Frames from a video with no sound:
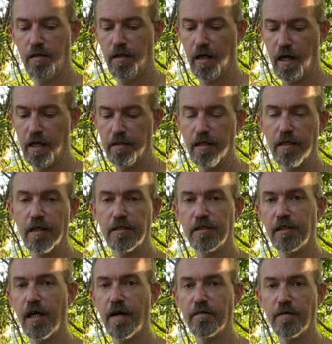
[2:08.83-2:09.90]
And it doesn't
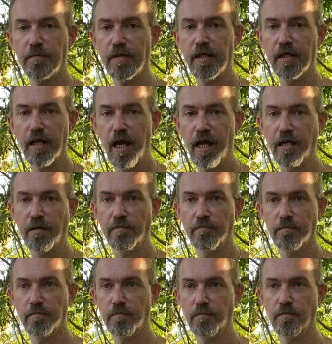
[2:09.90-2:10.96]
necessarily have to be a
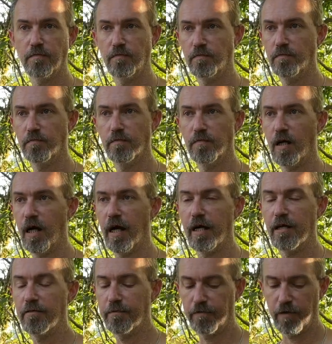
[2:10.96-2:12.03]

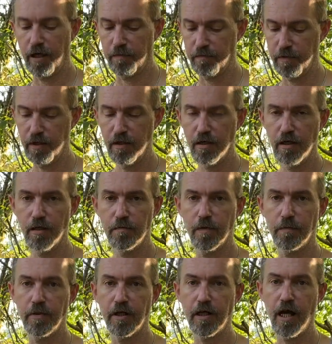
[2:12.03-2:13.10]
high-end frame,
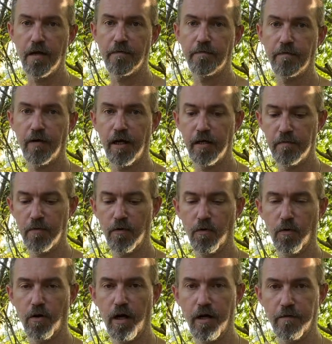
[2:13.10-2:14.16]
but pick a frame
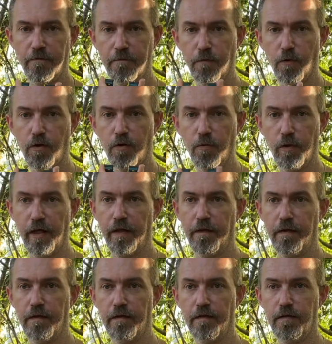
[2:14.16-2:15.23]
or a fork width,
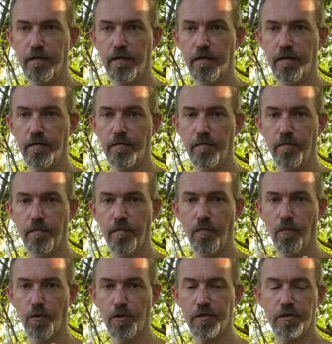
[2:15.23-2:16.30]

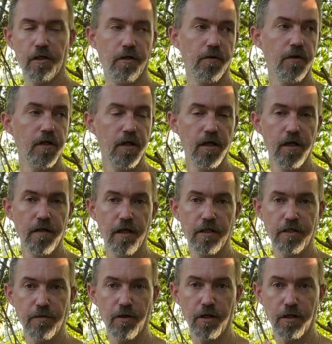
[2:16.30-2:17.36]
more so,
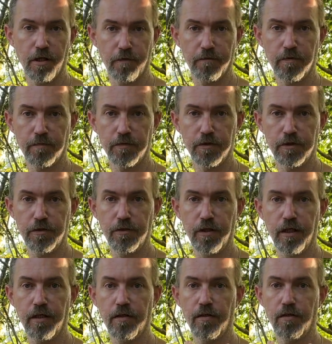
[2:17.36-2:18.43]
that you are comfortable
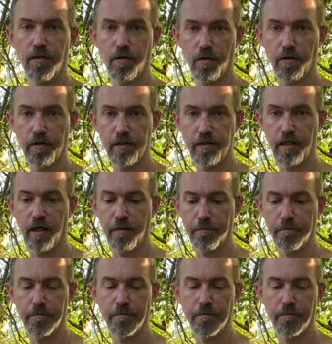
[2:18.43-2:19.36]
shooting all the time.